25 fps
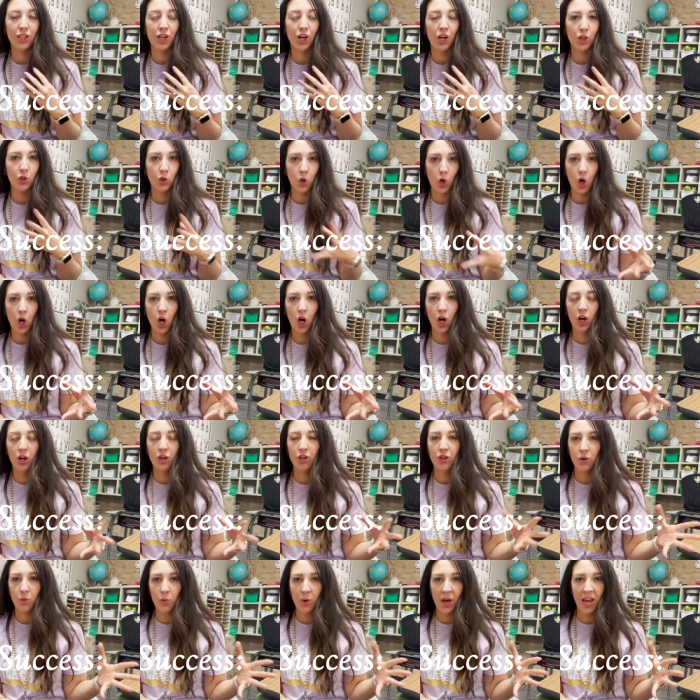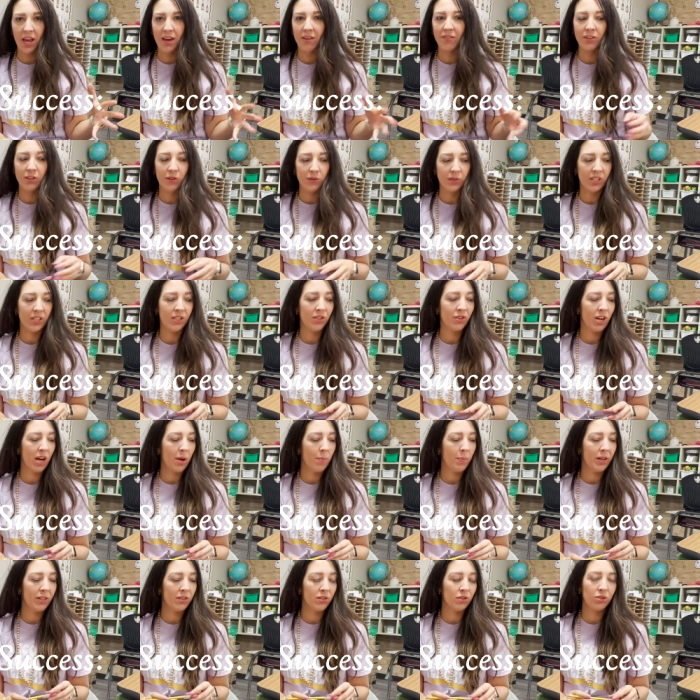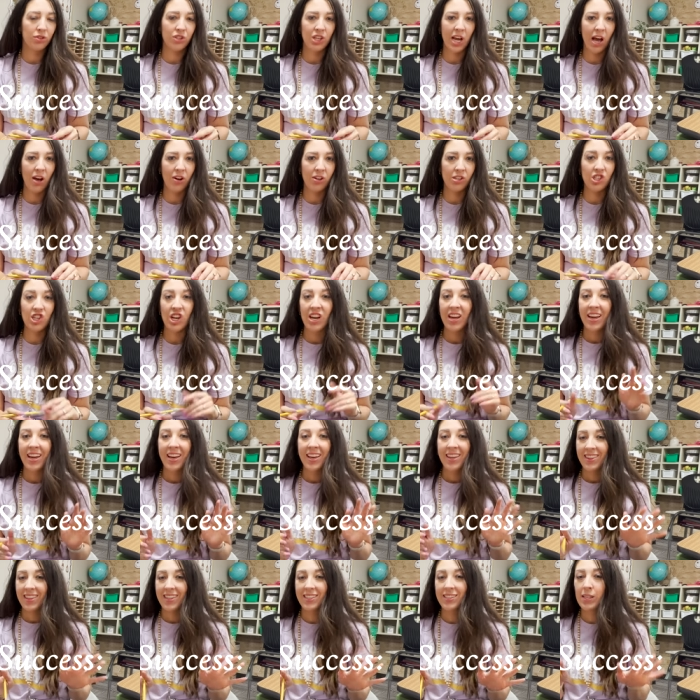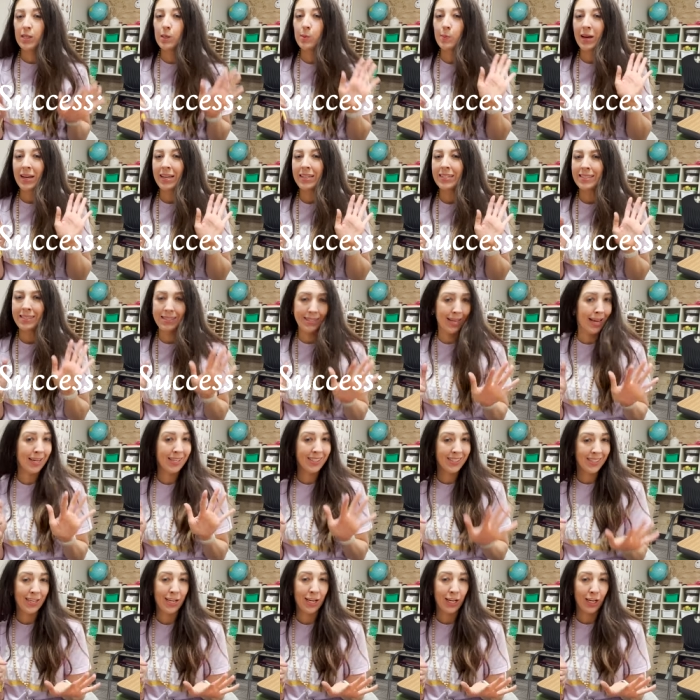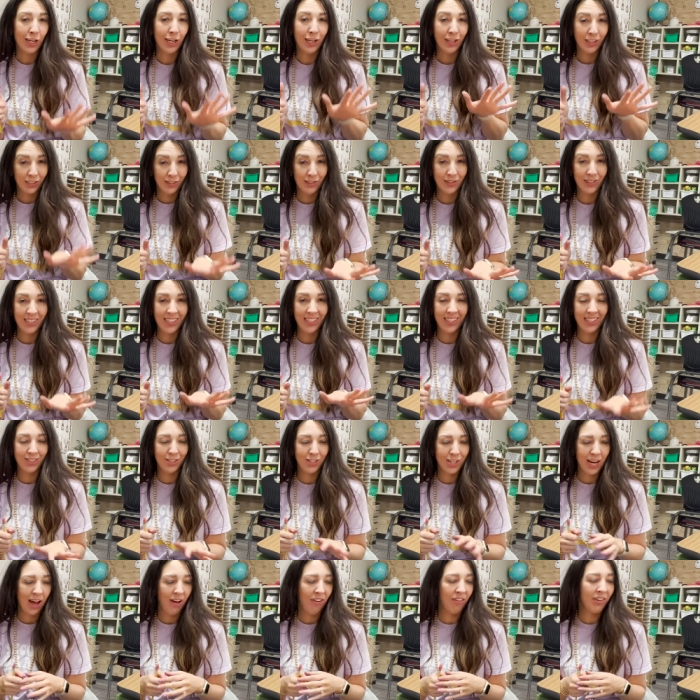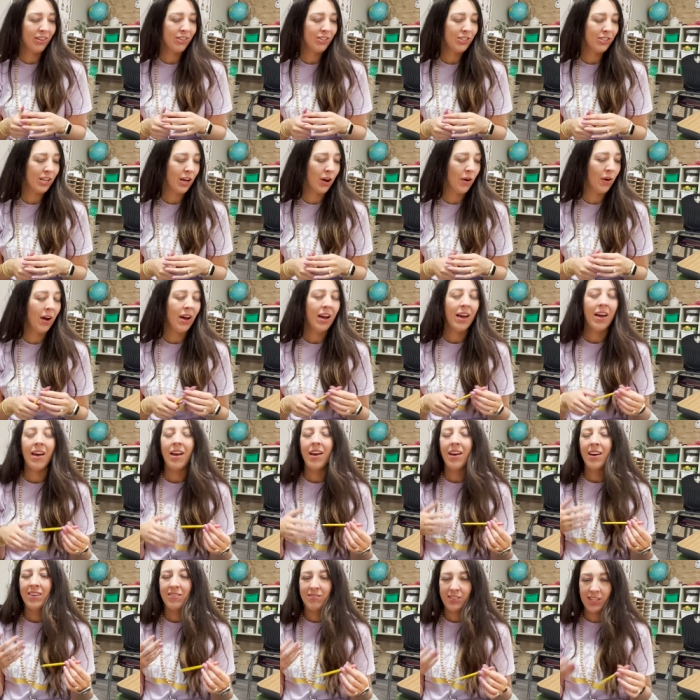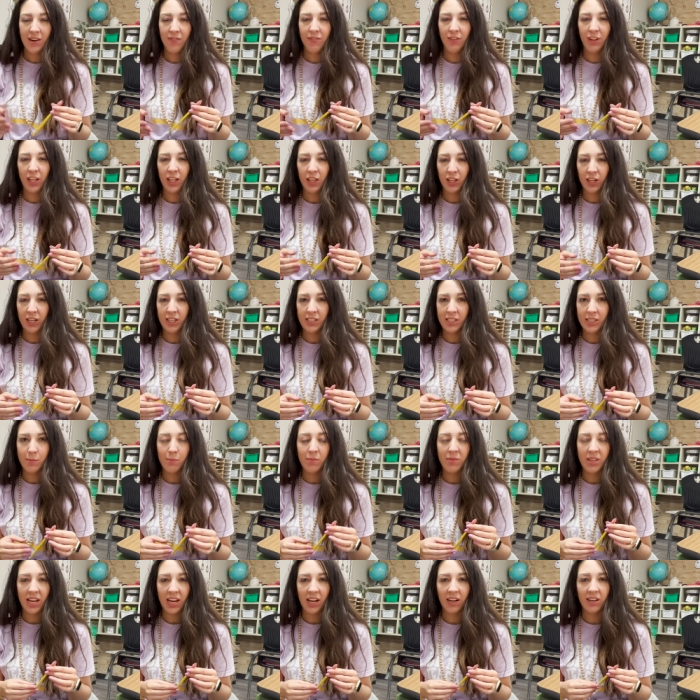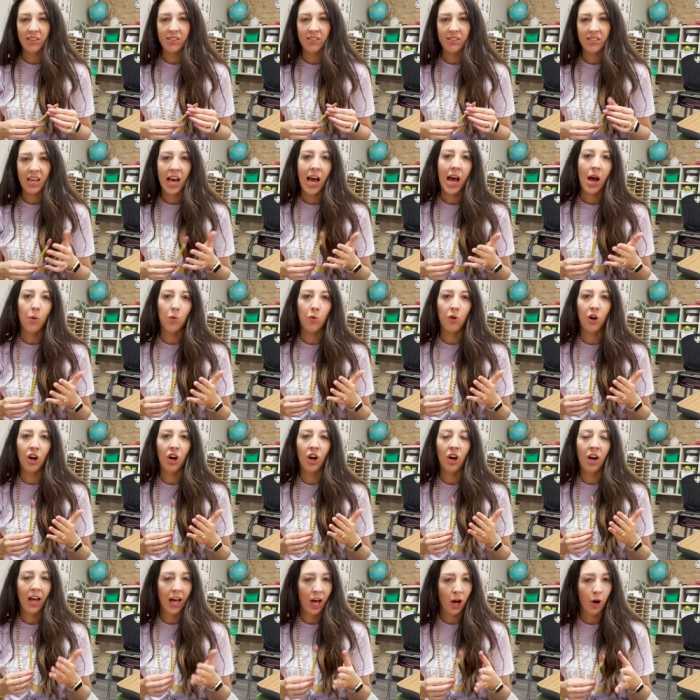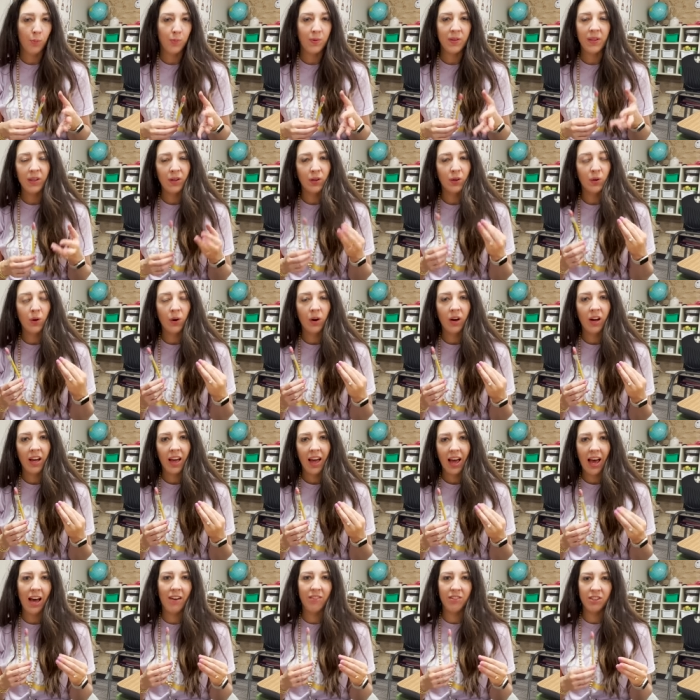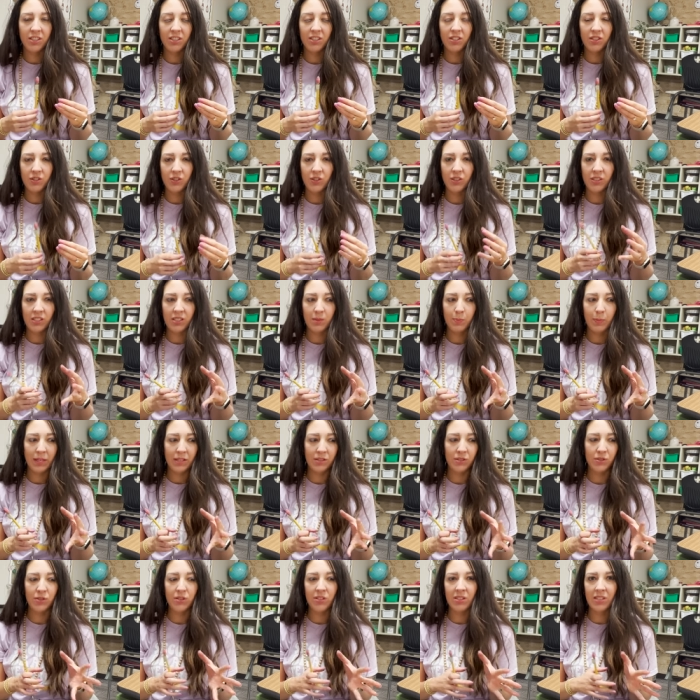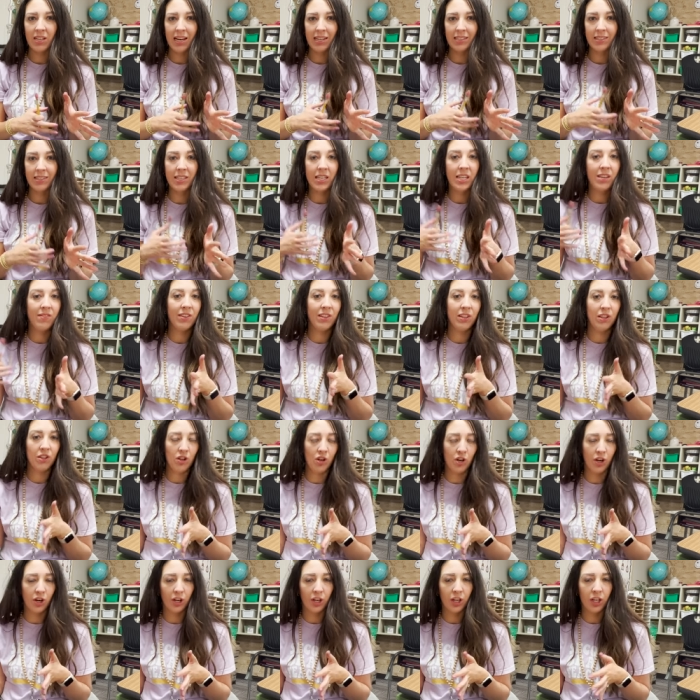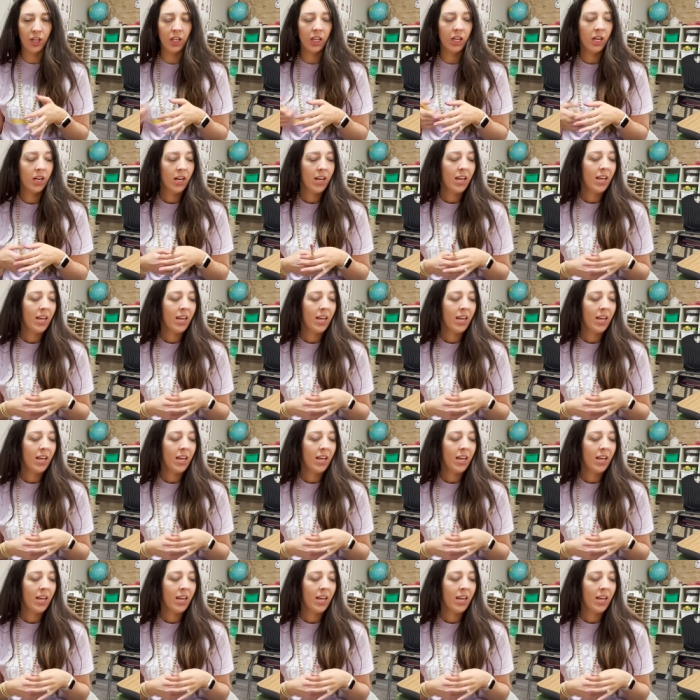along the way of using the Great Pencil Challenge. This is my sixth year using the challenge, so definitely learned some things that will help you have your students' pencils last even longer.